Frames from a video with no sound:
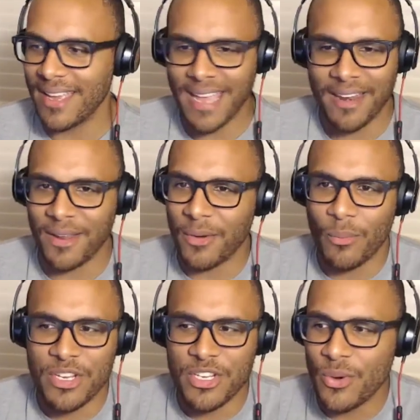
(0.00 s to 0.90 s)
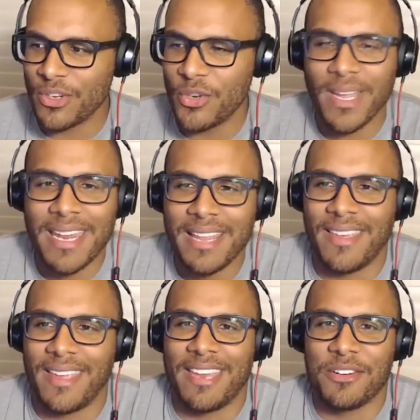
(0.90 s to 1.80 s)
again, when you are doing
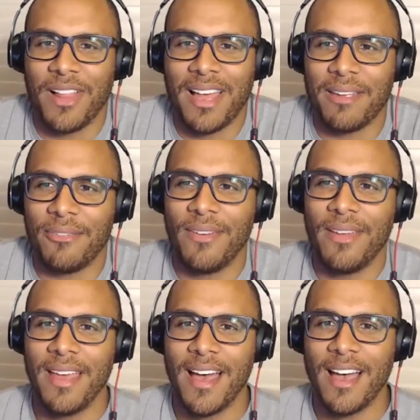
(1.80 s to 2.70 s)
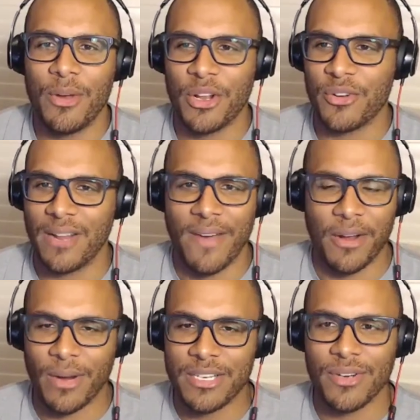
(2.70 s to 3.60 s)
anything in your life, uh, whether you're trying to find
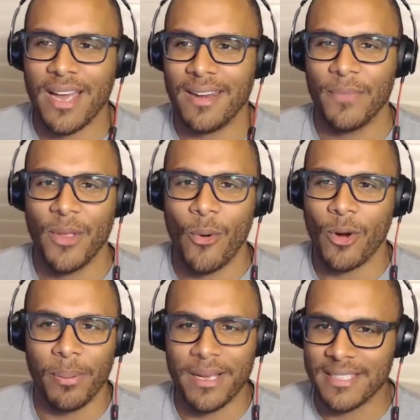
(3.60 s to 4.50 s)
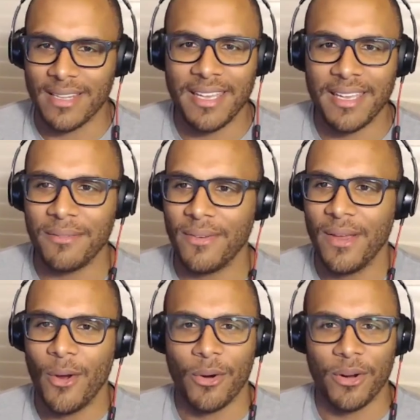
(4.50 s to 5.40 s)
a restaurant or a place to live
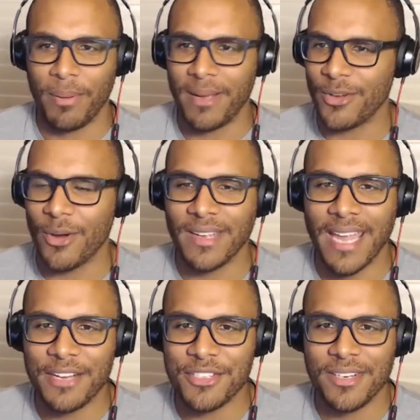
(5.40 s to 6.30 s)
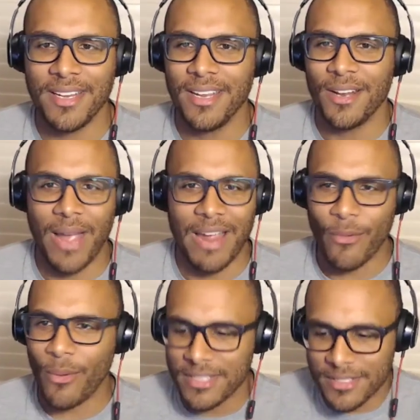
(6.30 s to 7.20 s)
or a place to go on vacation, you know,
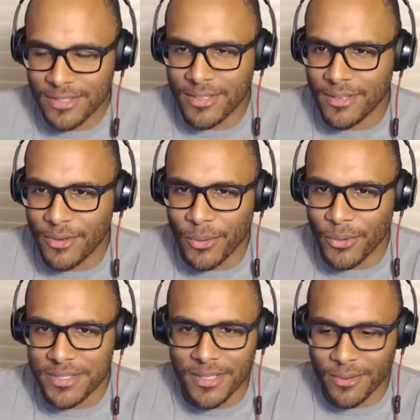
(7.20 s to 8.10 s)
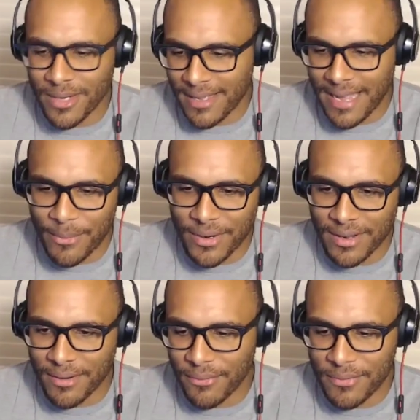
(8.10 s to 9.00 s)
everyone just Googles, you know, I want
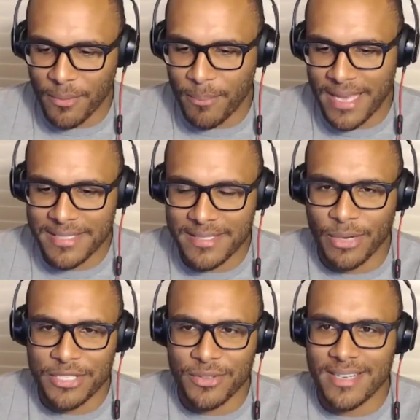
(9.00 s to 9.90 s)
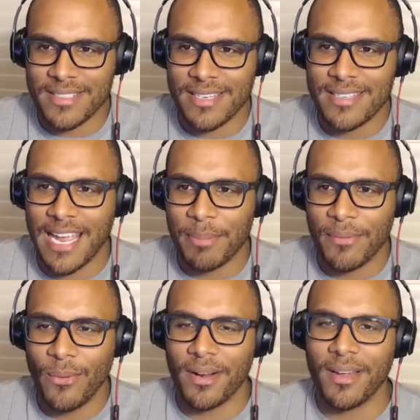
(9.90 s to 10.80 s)
you know, the best restaurants in Tampa,
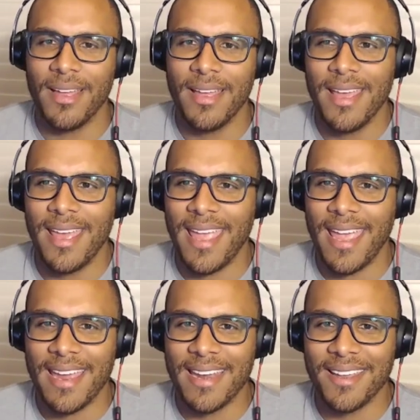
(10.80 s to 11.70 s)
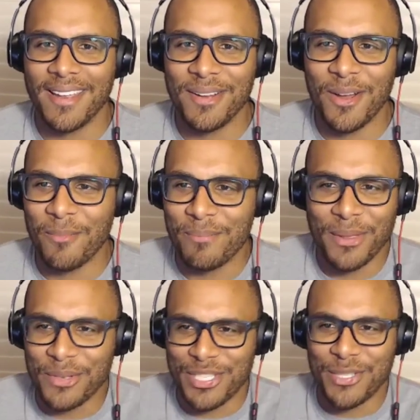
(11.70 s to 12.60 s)
Florida. And, you know,
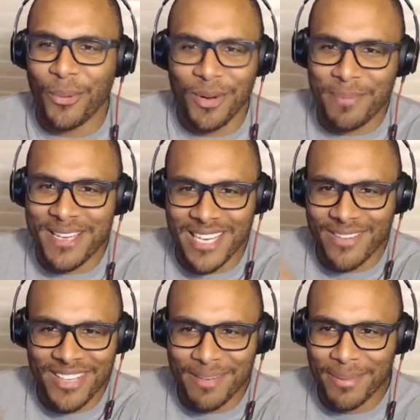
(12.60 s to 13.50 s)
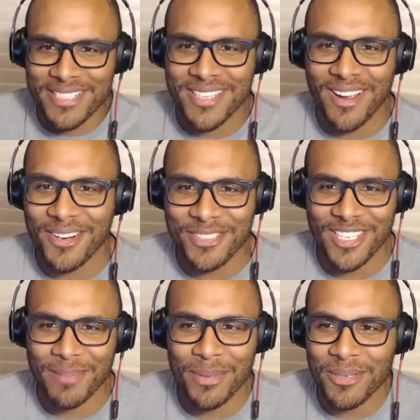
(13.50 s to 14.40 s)
they'll just sort based off of the number of stars and the
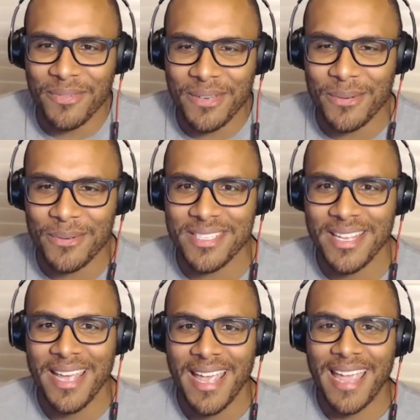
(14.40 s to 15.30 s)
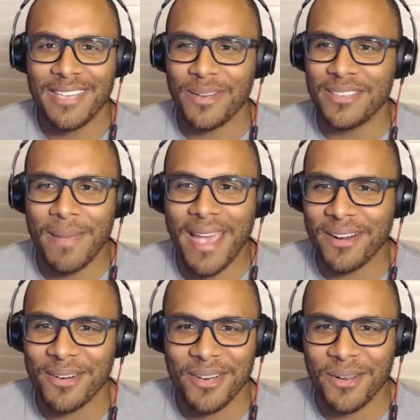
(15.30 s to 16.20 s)
number of reviews. And so it doesn't uh-huh.
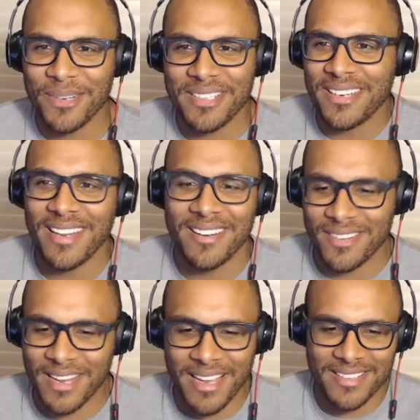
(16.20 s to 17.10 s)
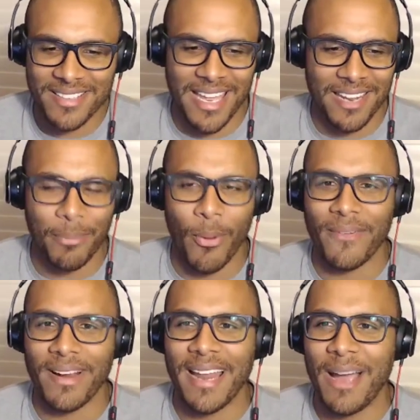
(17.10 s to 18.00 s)
matter, you know, it's kind of the
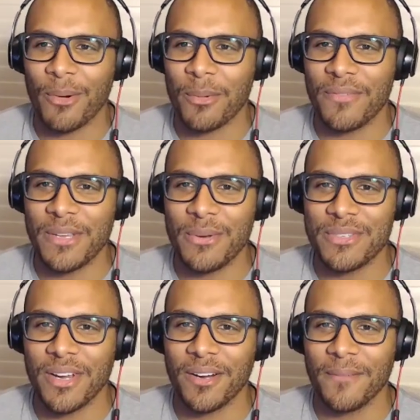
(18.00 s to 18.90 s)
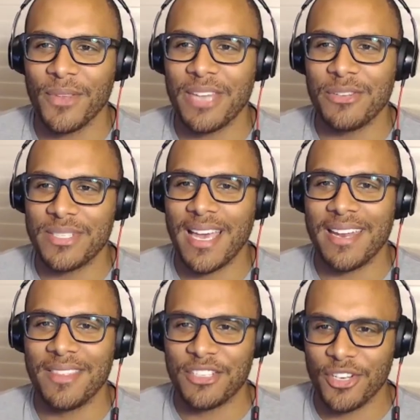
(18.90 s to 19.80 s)
point right now where reviews are, as you
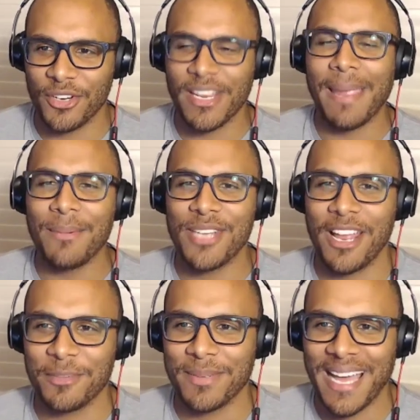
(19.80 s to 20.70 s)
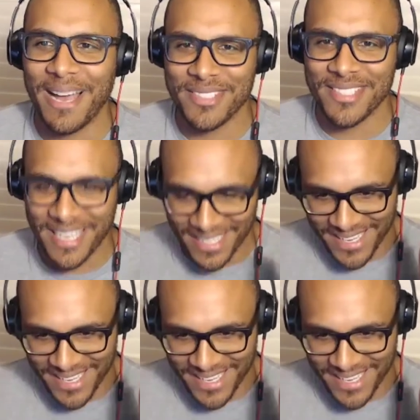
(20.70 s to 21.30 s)
said, they're a game changer, but now it's like